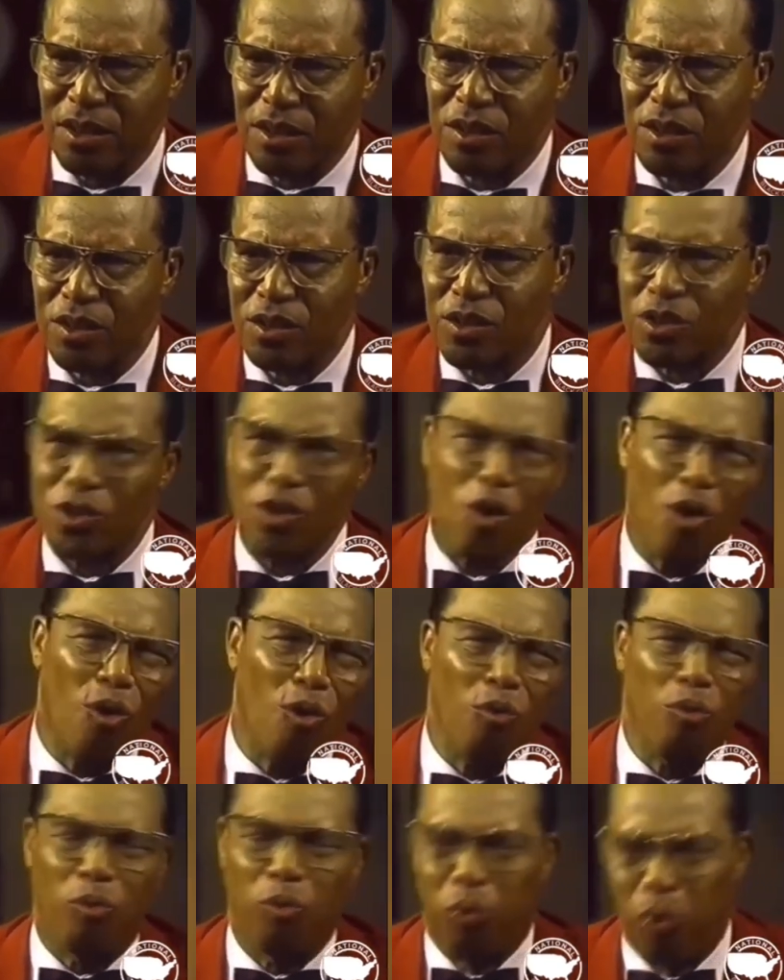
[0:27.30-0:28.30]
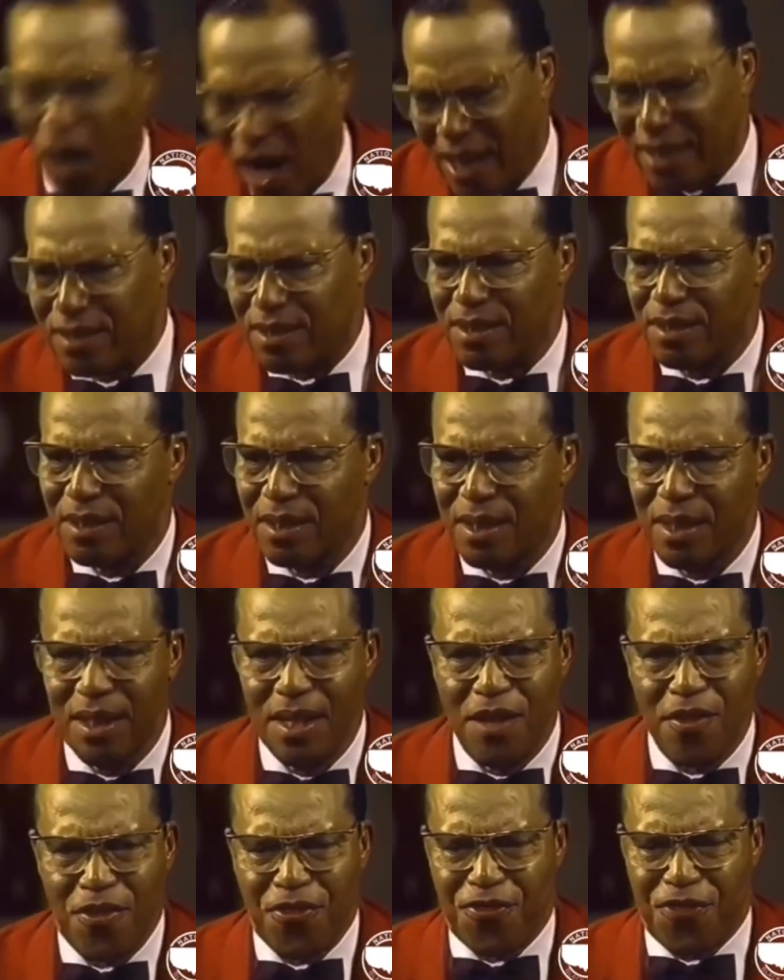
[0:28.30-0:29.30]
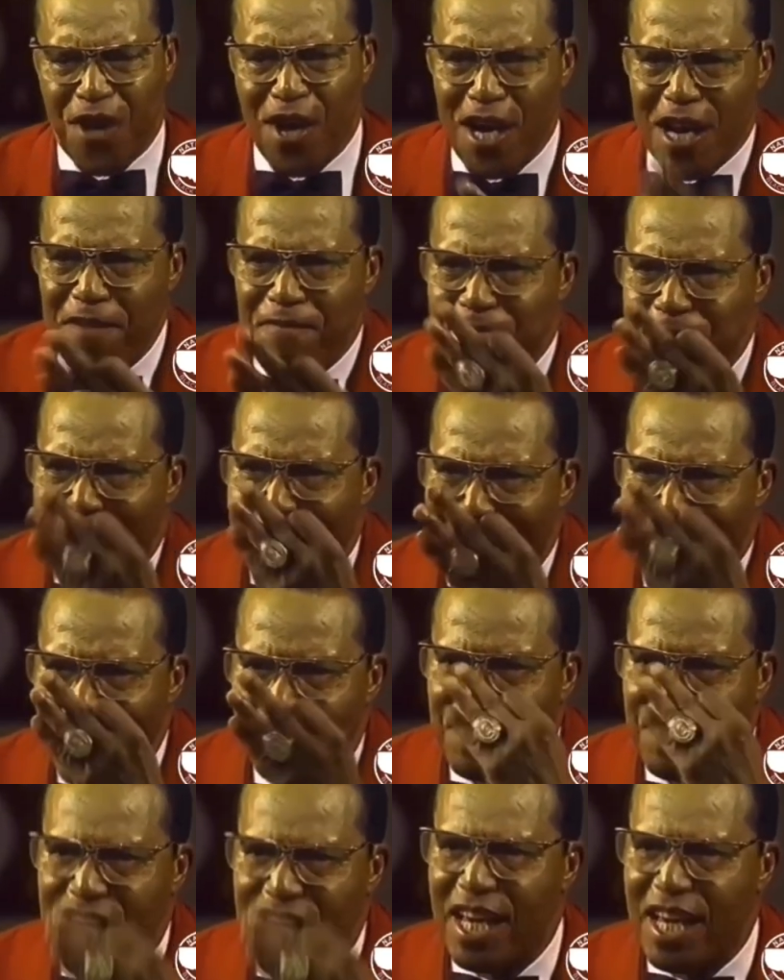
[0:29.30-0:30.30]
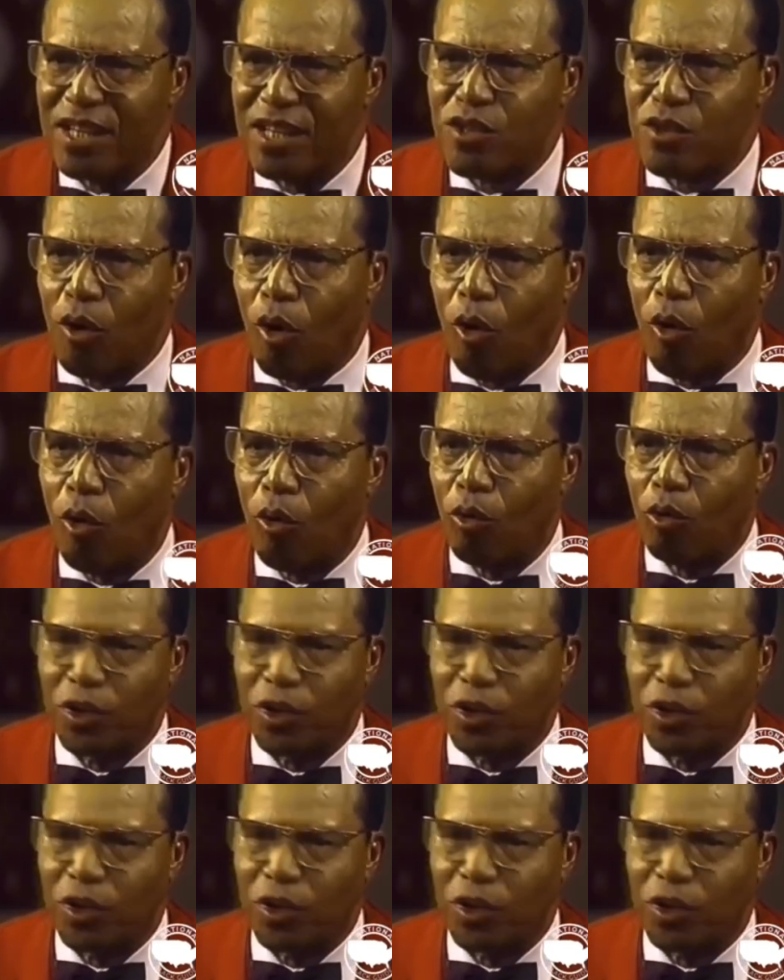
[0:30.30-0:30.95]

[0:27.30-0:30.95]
So what? 35 years old.